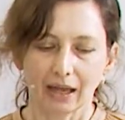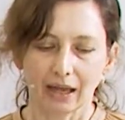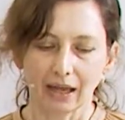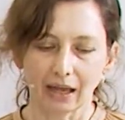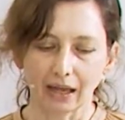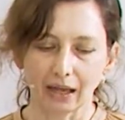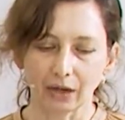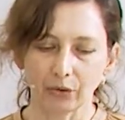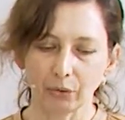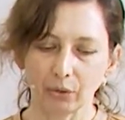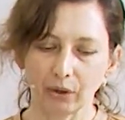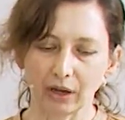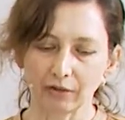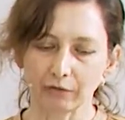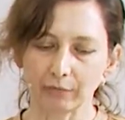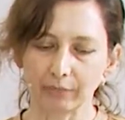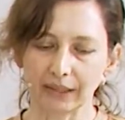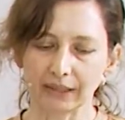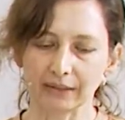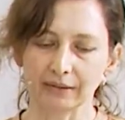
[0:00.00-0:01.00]
who
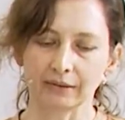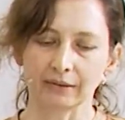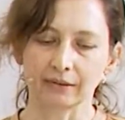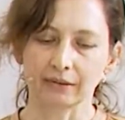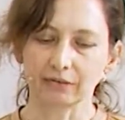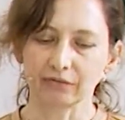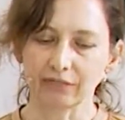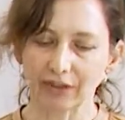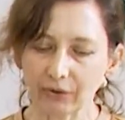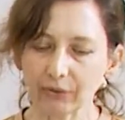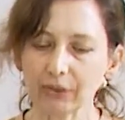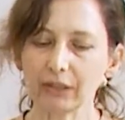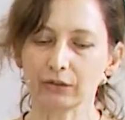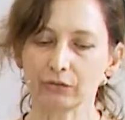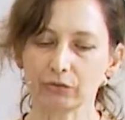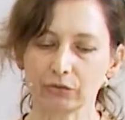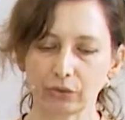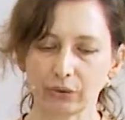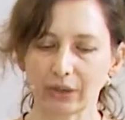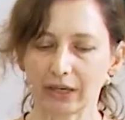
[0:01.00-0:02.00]
have been very
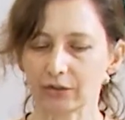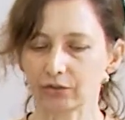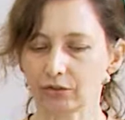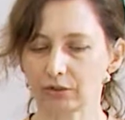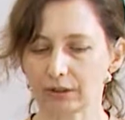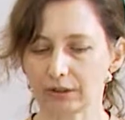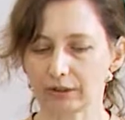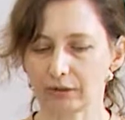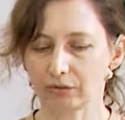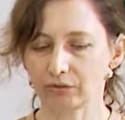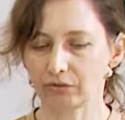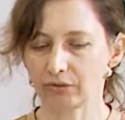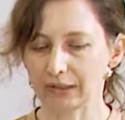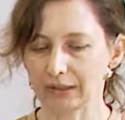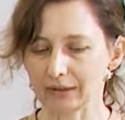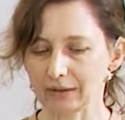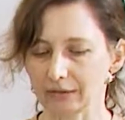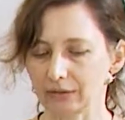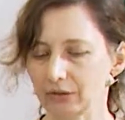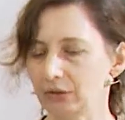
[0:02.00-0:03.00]
influential in the
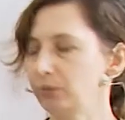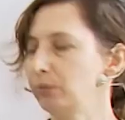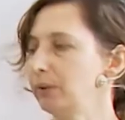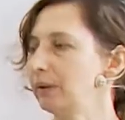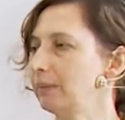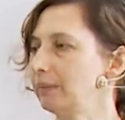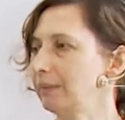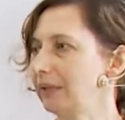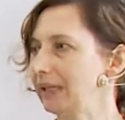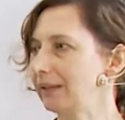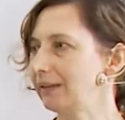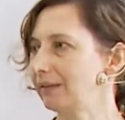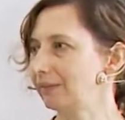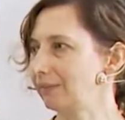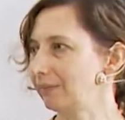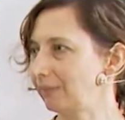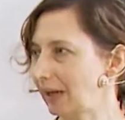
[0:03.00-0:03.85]
field you will meet